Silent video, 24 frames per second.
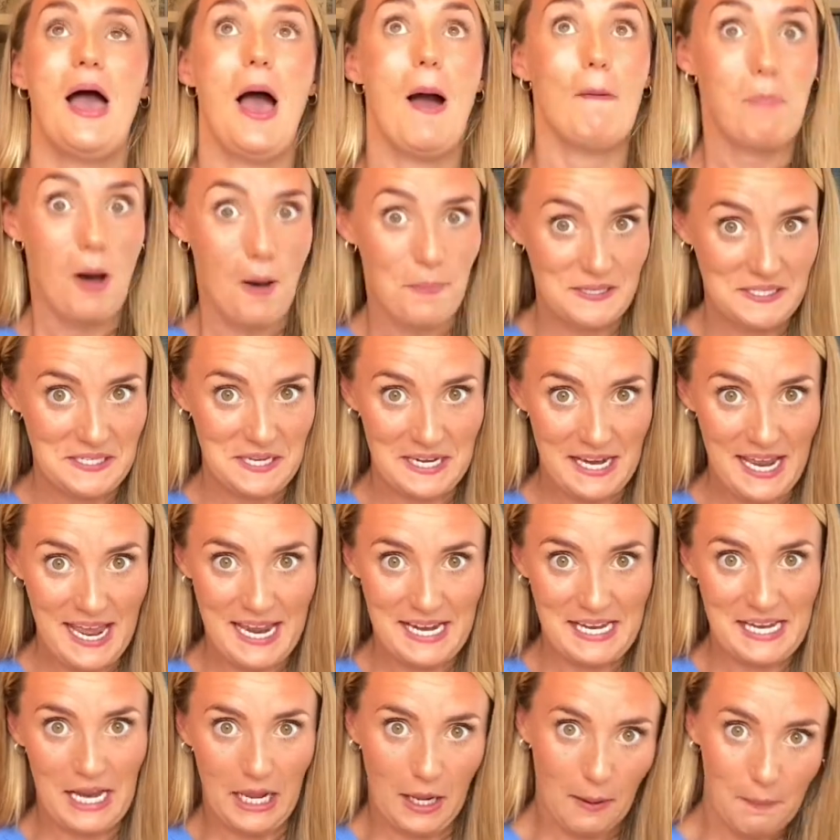Papa's got a head
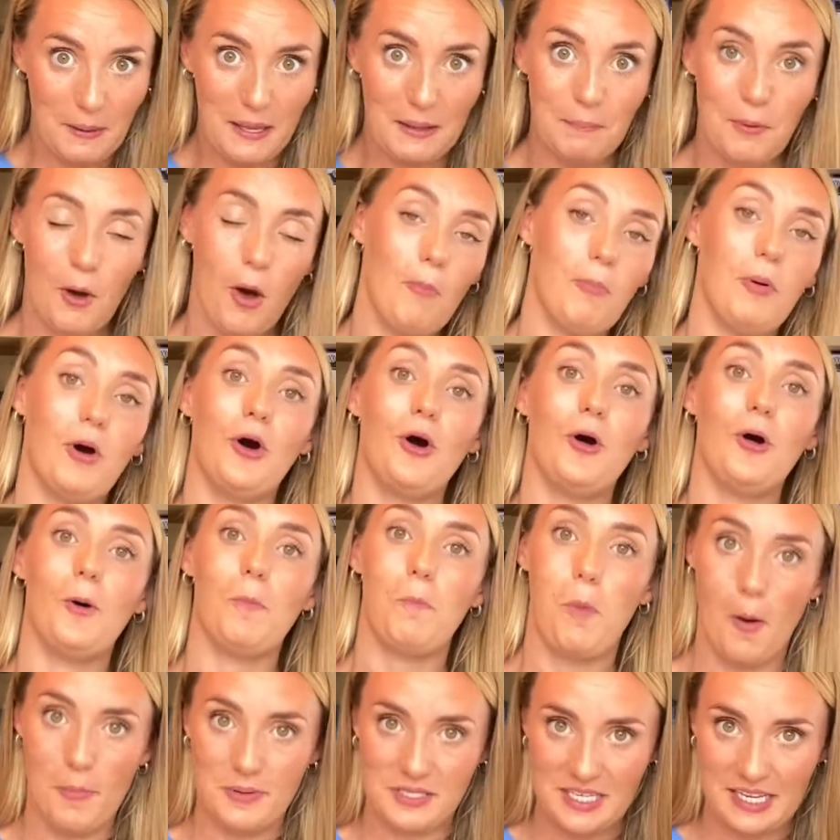like a ping pong ball.
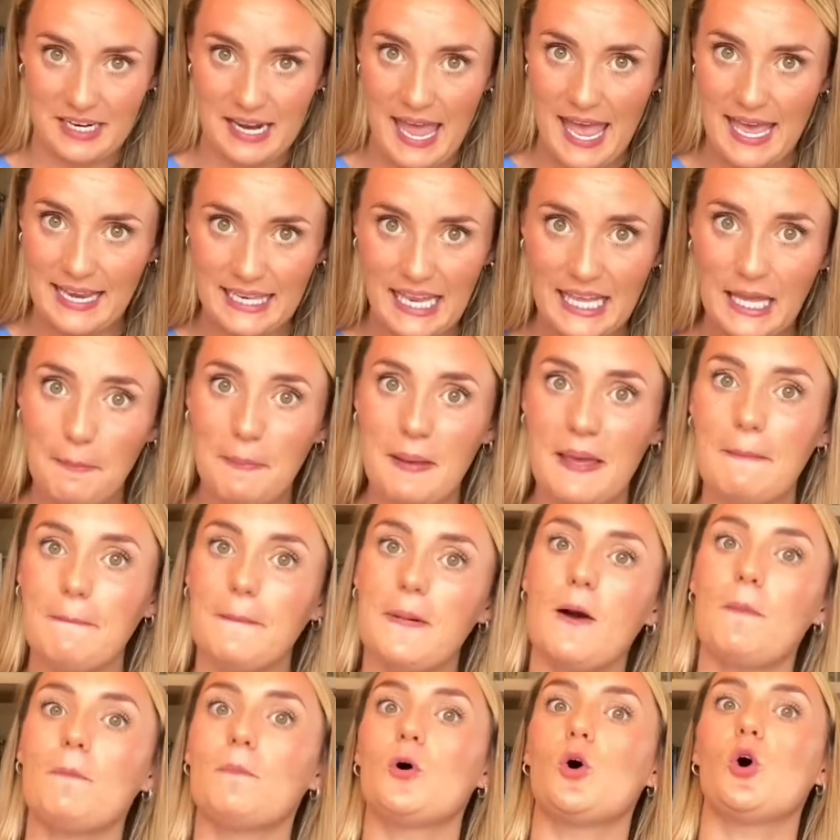Papa's got a head like a ping
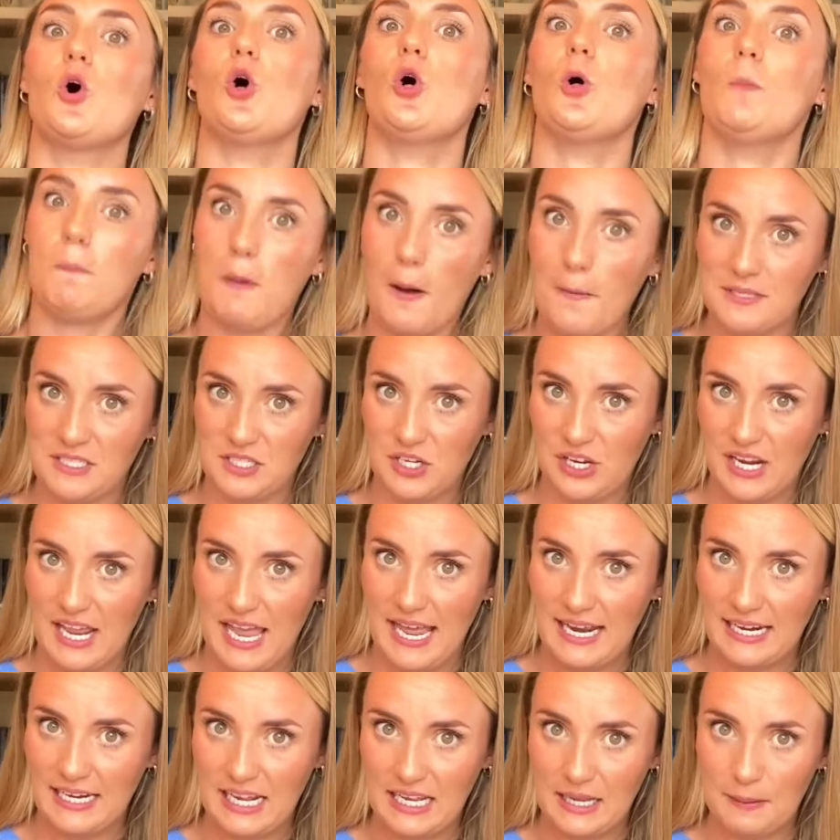pong ball. Papa's got a
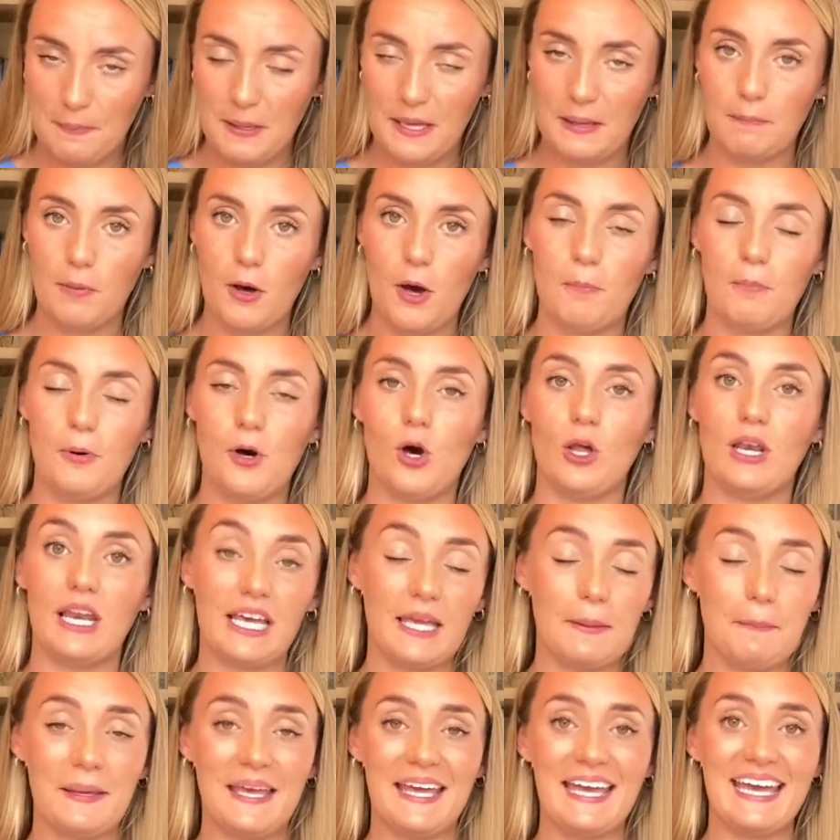head like a ping pong ball, like
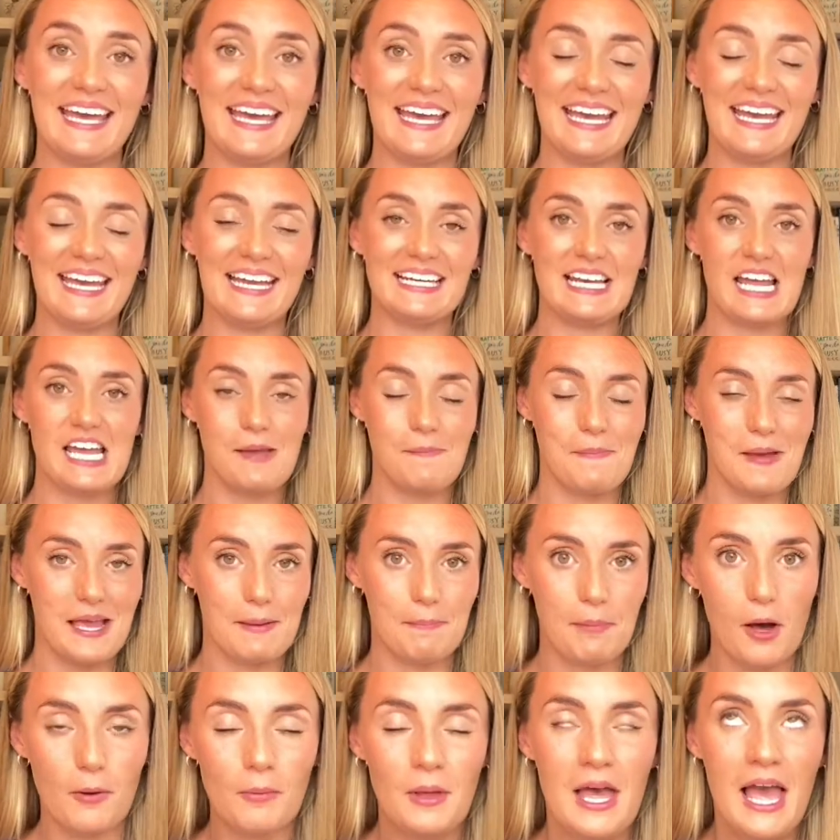a ping, like a ping
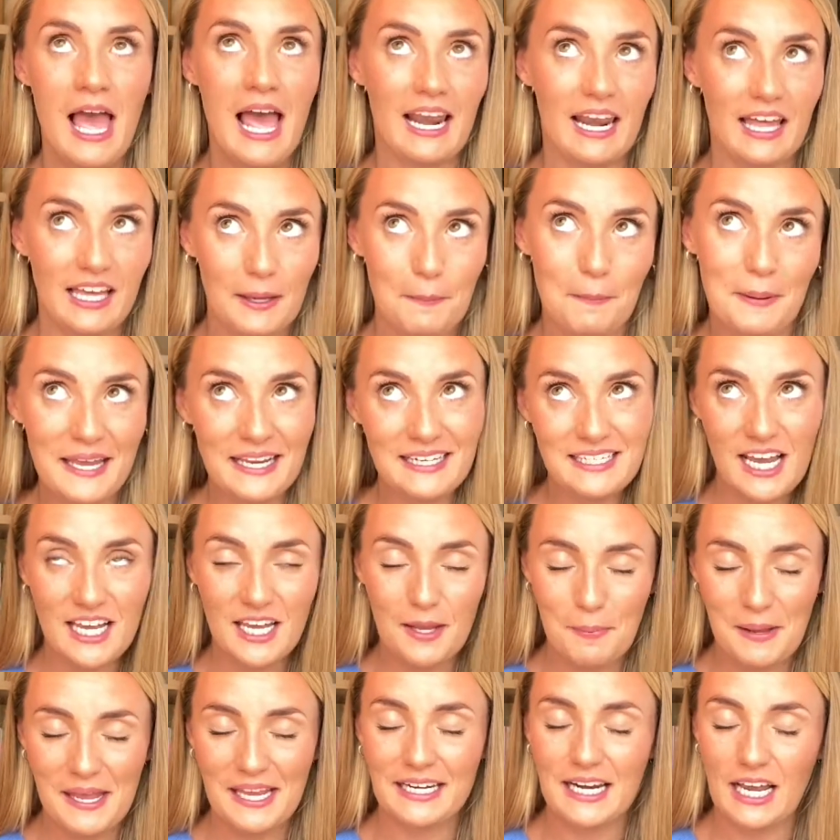pong, like a ping, like a
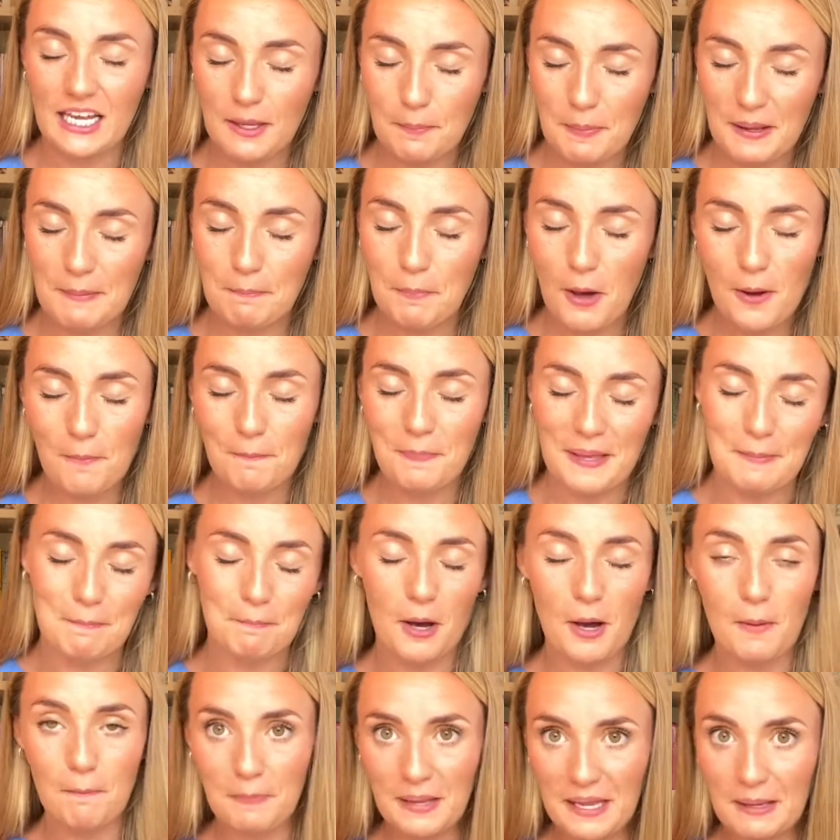ping, like a ping pong, ping
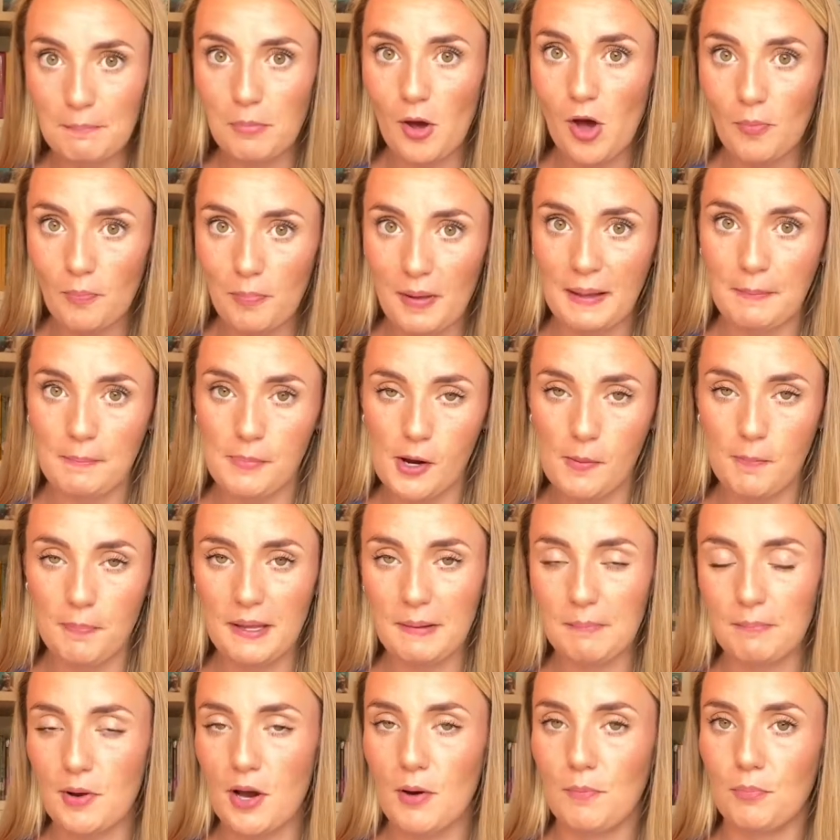pong, ping pong, ping pong, ping
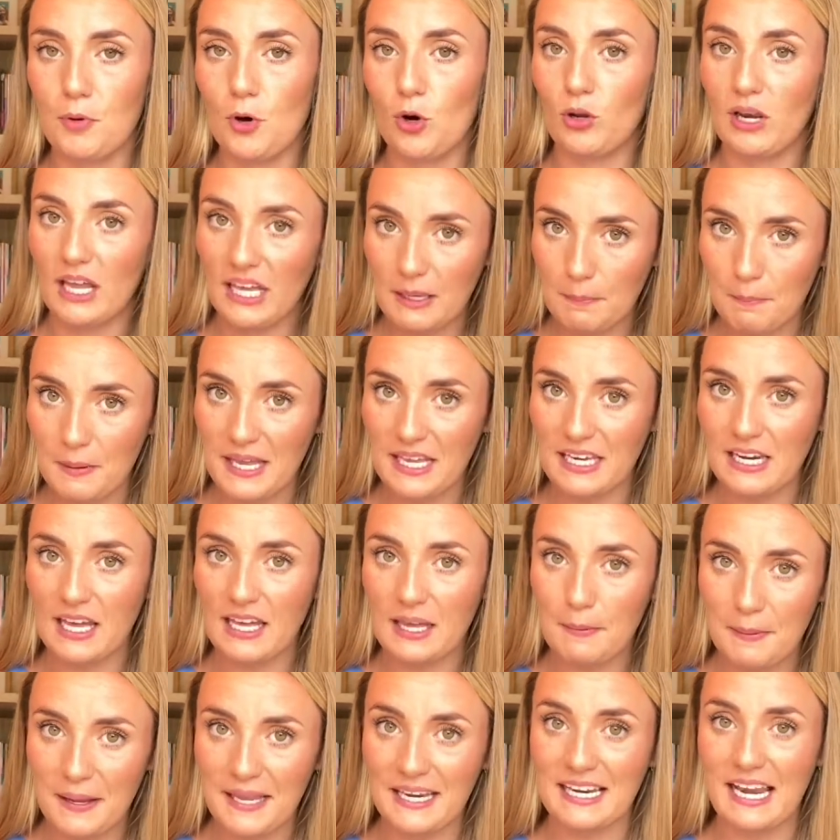pong ball. Like a ping, like a
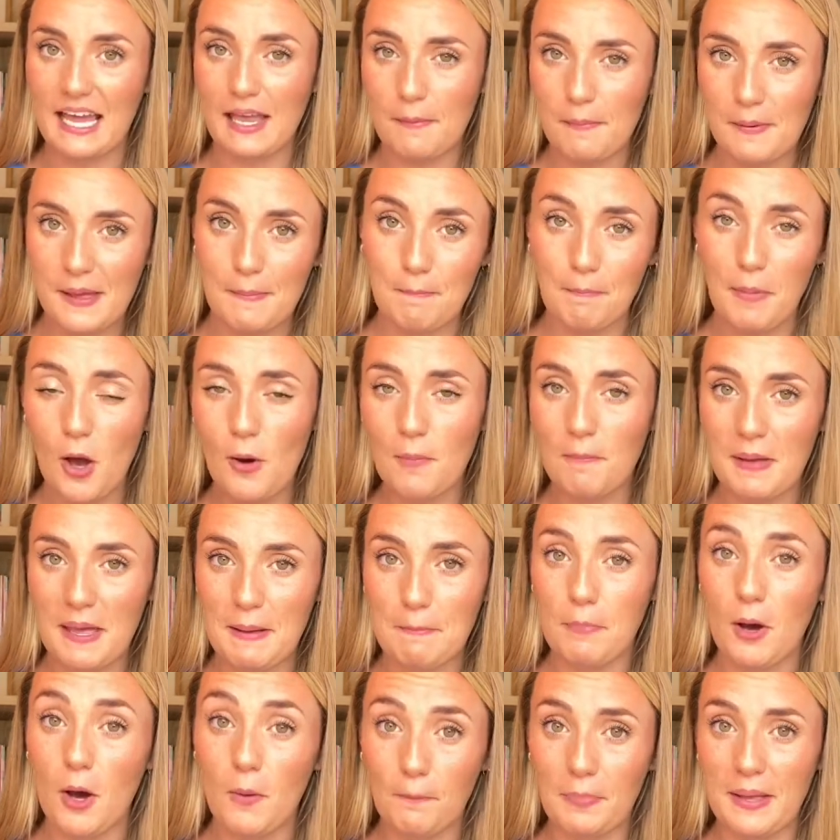ping, like a ping pong, ping pong, ping pong, ping
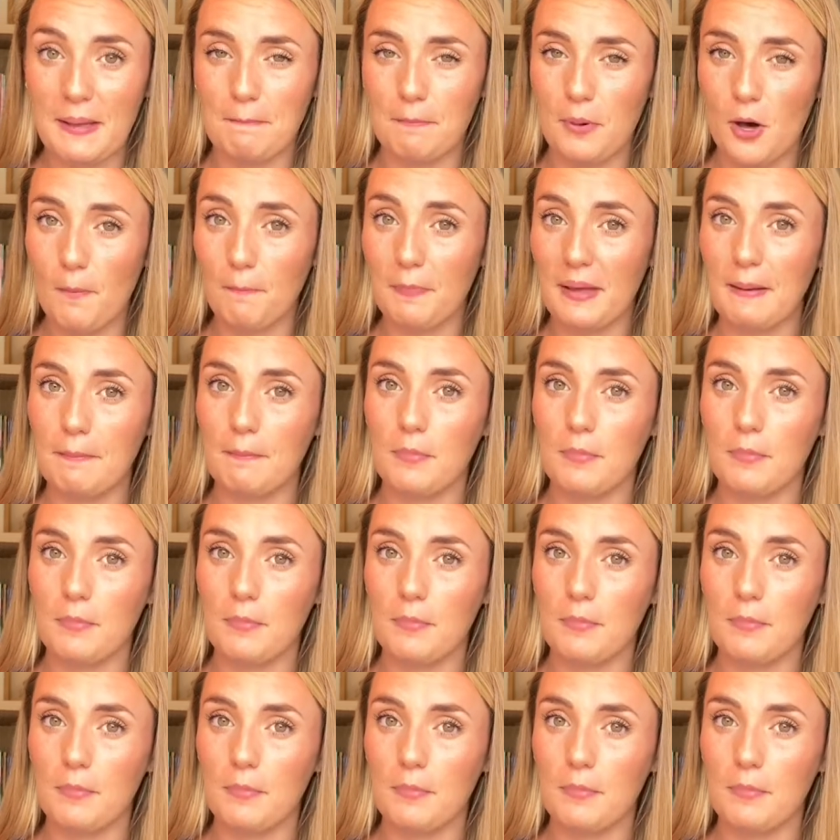pong ball.